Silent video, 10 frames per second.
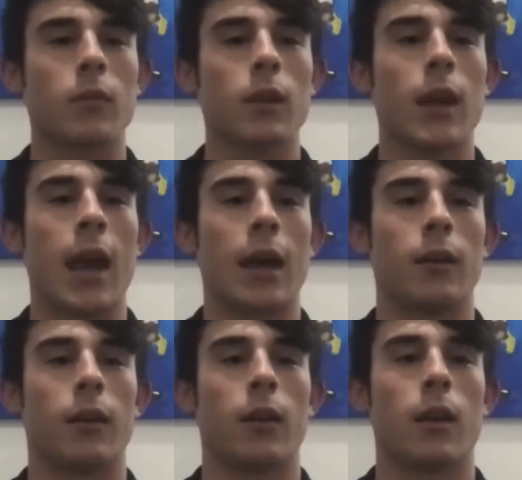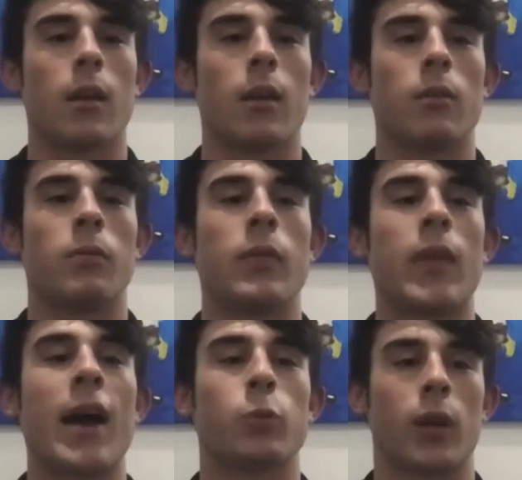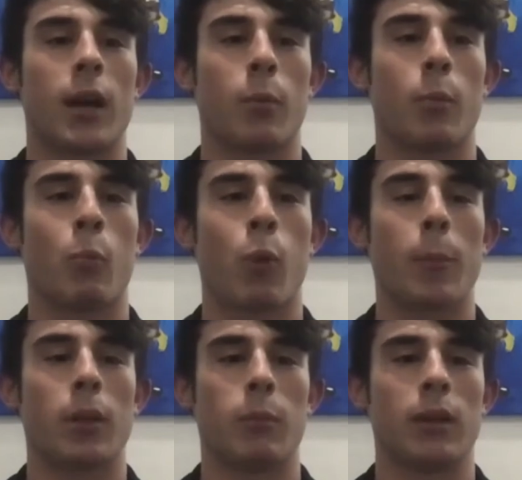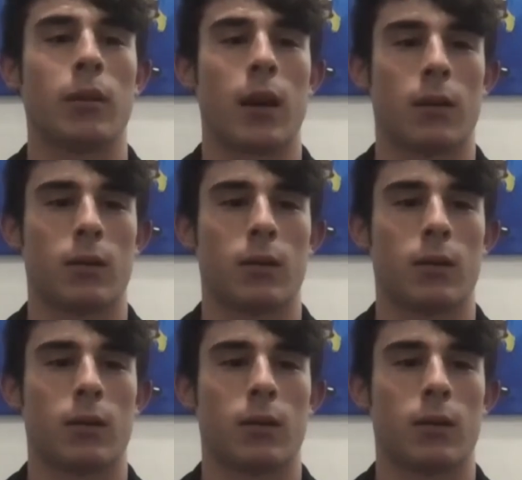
and that's what kind of prompted me to